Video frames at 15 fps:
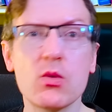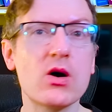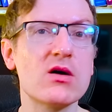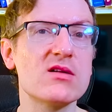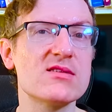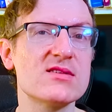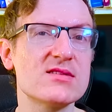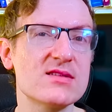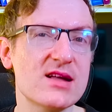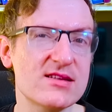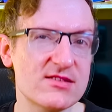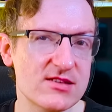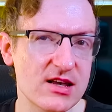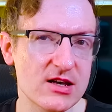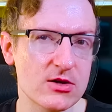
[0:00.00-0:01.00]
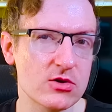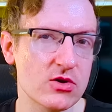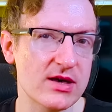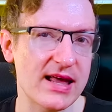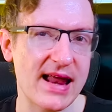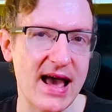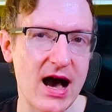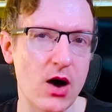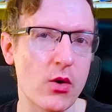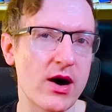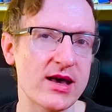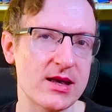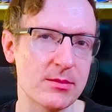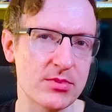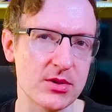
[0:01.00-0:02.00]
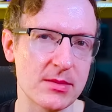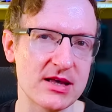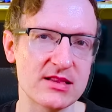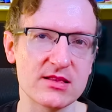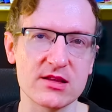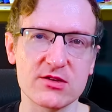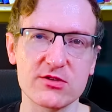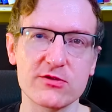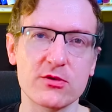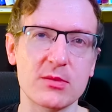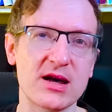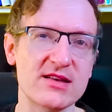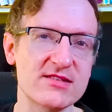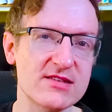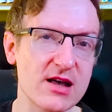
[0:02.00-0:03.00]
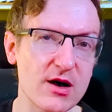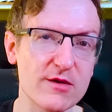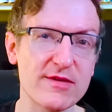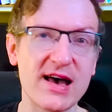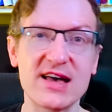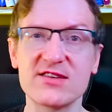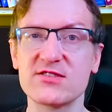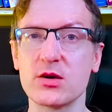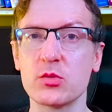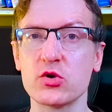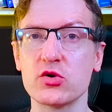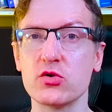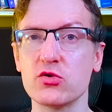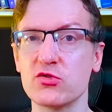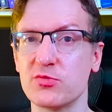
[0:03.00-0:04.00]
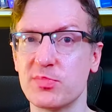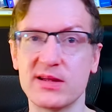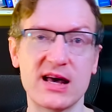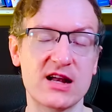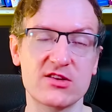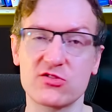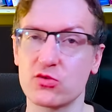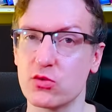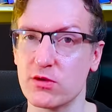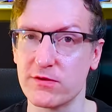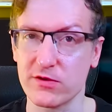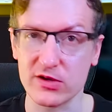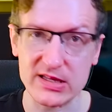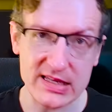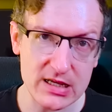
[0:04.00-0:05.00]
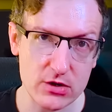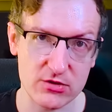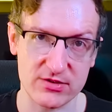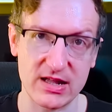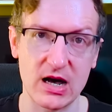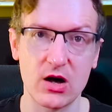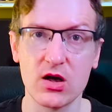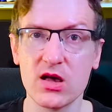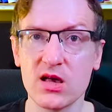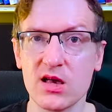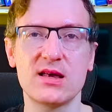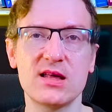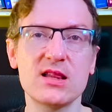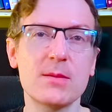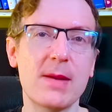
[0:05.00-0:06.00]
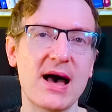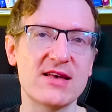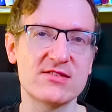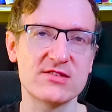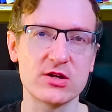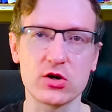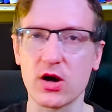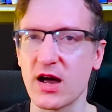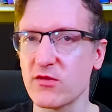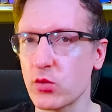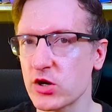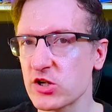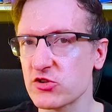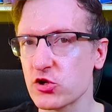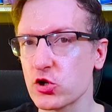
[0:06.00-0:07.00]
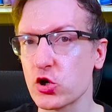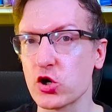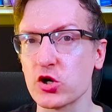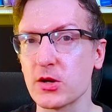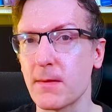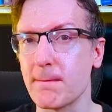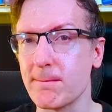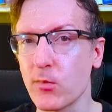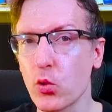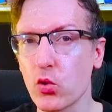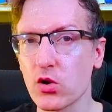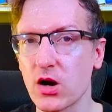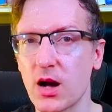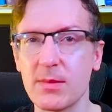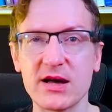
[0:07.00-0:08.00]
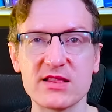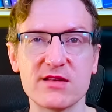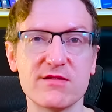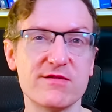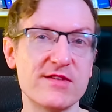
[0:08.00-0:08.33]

Well, let's take a look at how I implement this for myself as someone who's been out of school for years now. In the past year, I wanted to learn more about the